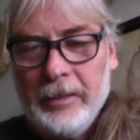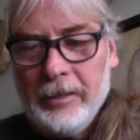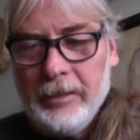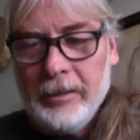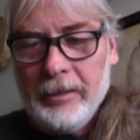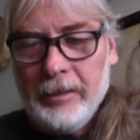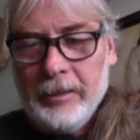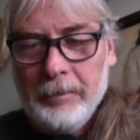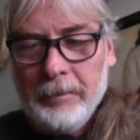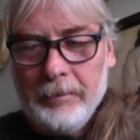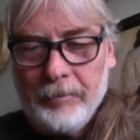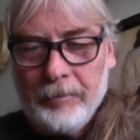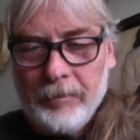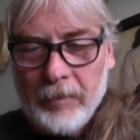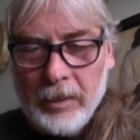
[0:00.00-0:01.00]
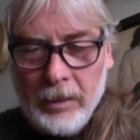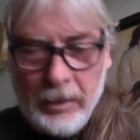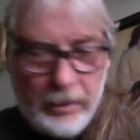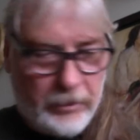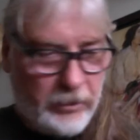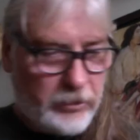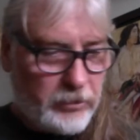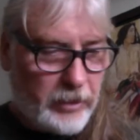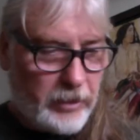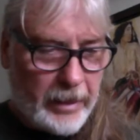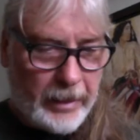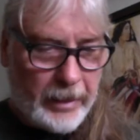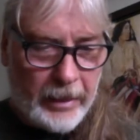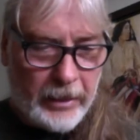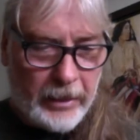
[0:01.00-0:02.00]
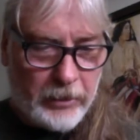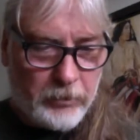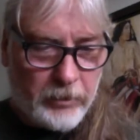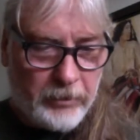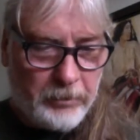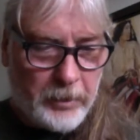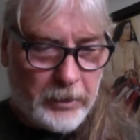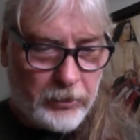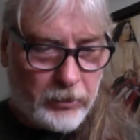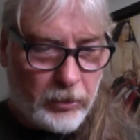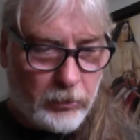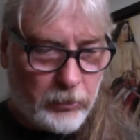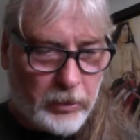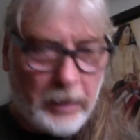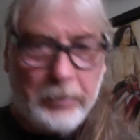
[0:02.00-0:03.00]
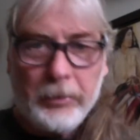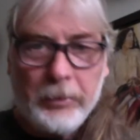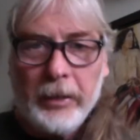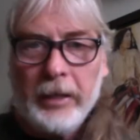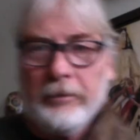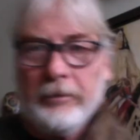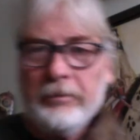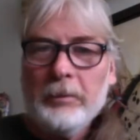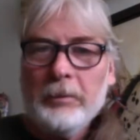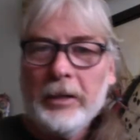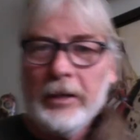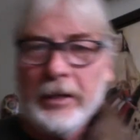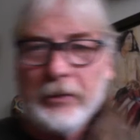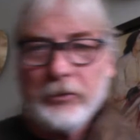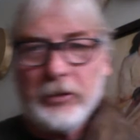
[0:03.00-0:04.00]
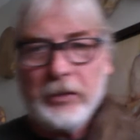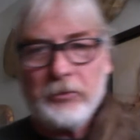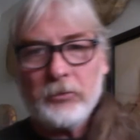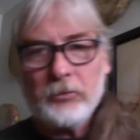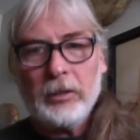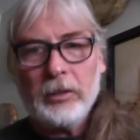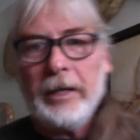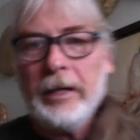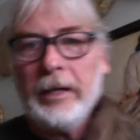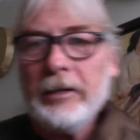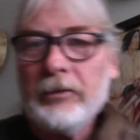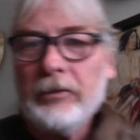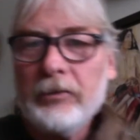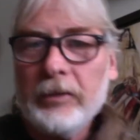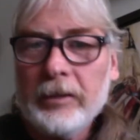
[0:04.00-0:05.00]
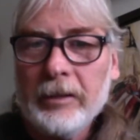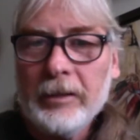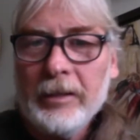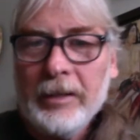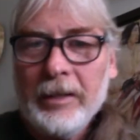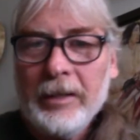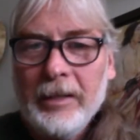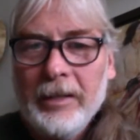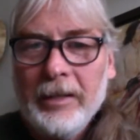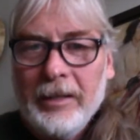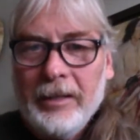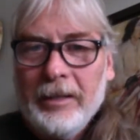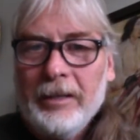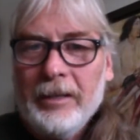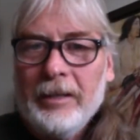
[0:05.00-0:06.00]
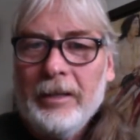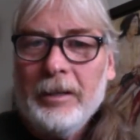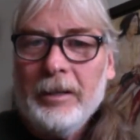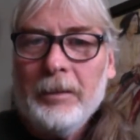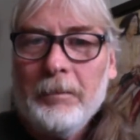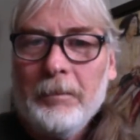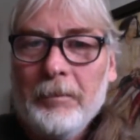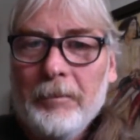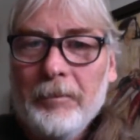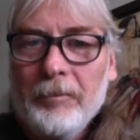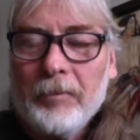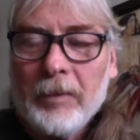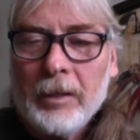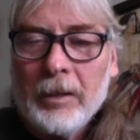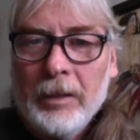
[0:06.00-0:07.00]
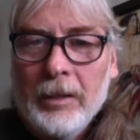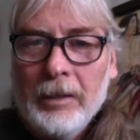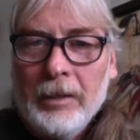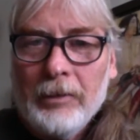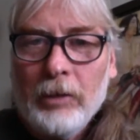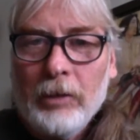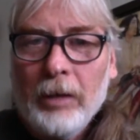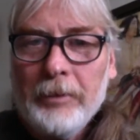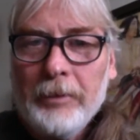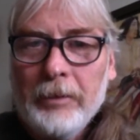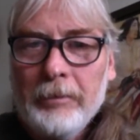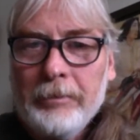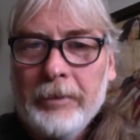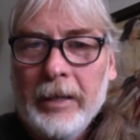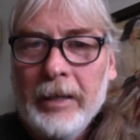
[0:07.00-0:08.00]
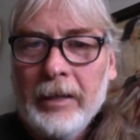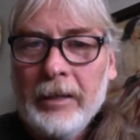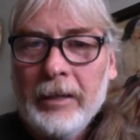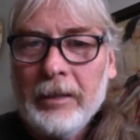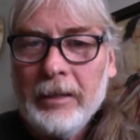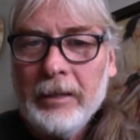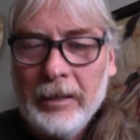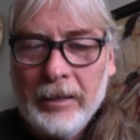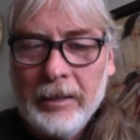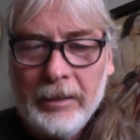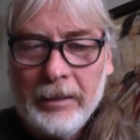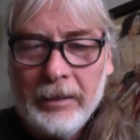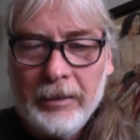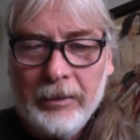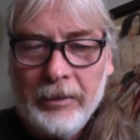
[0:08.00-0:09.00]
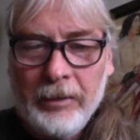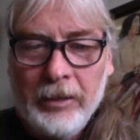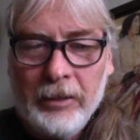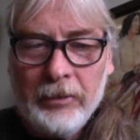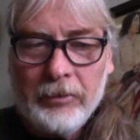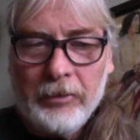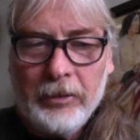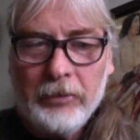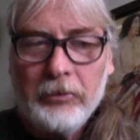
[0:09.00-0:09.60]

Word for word: Um, this day and age, we've been so separated from our ancestral lands, and um, so often find uh, these these